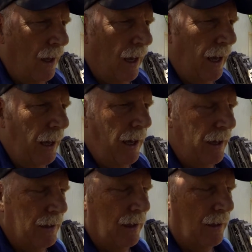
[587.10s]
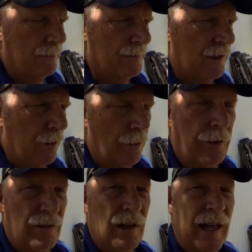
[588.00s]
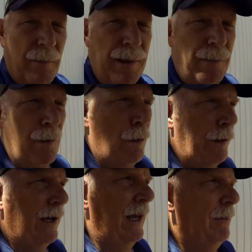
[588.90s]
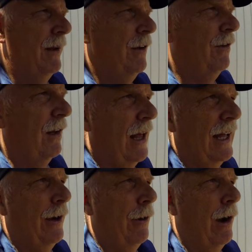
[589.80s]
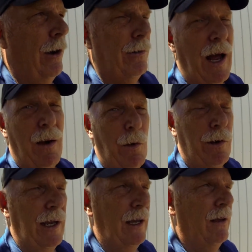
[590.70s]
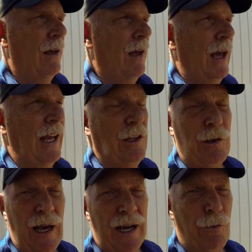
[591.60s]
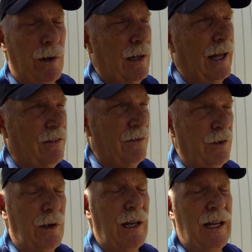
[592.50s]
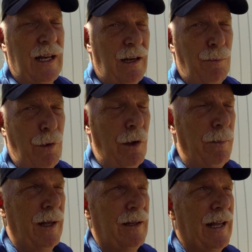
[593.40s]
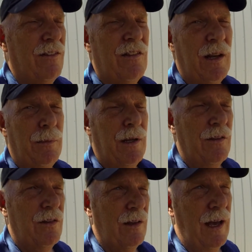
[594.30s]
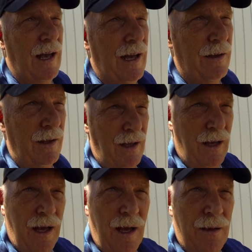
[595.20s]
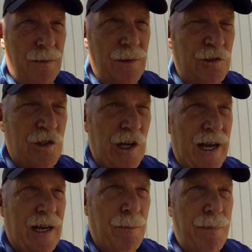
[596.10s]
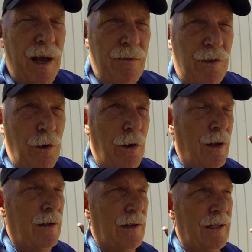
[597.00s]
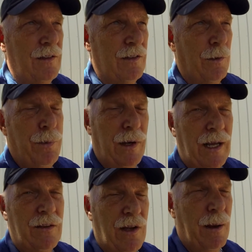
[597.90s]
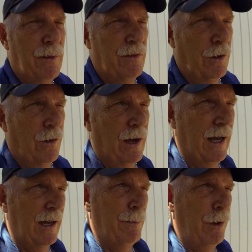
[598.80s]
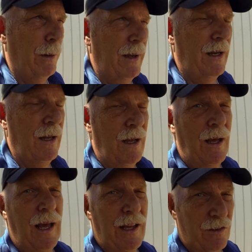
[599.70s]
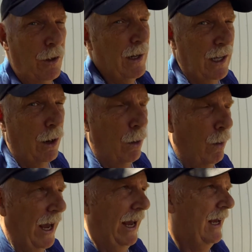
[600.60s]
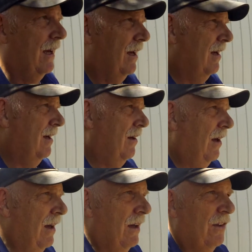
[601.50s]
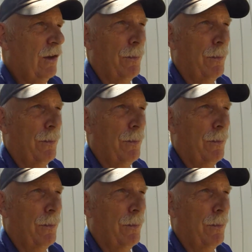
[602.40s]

There's a lot of people working, but there's a lot that are not working. And you got to realize, if you're getting unemployment, that stimulus check above your, that they're putting on top of your unemployment, is going to go away. So